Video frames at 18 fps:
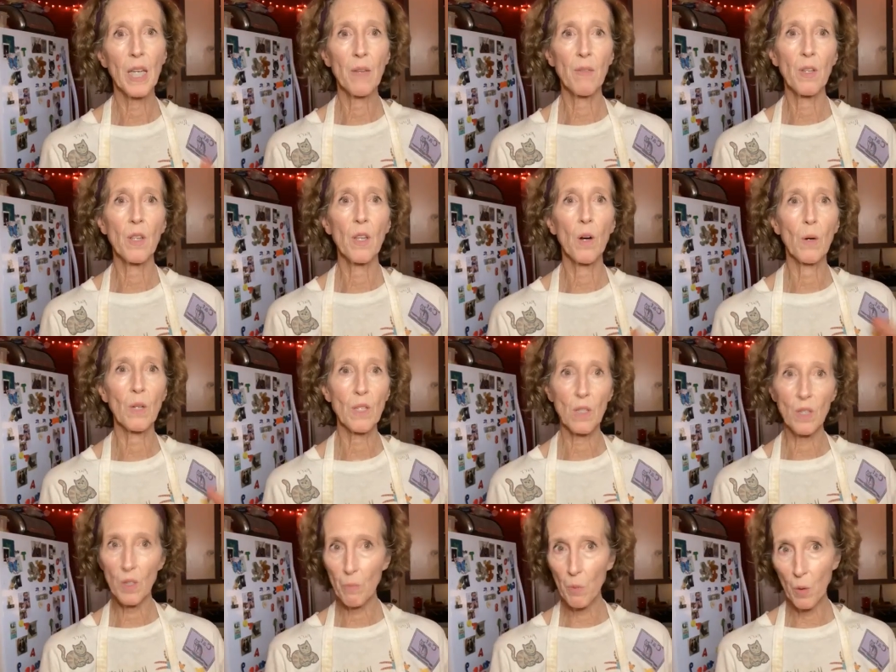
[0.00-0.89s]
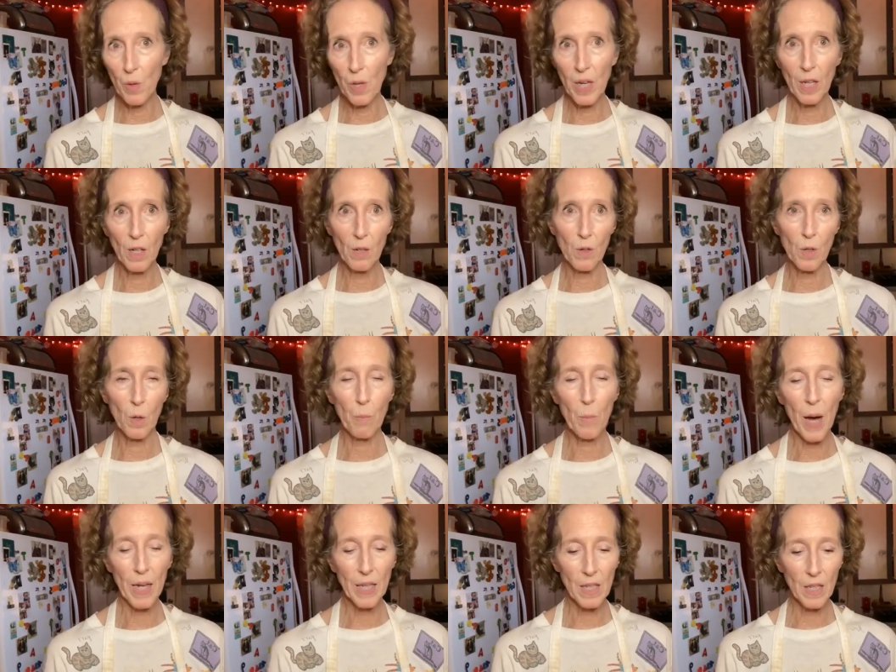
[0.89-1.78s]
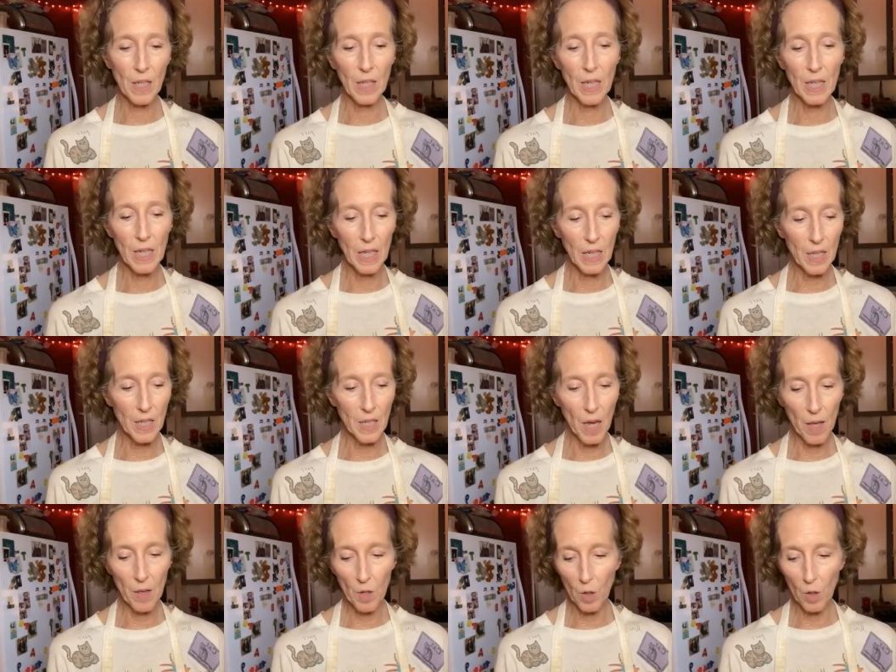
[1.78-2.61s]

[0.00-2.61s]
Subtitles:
And even though it's a smoothie, your body's going to need,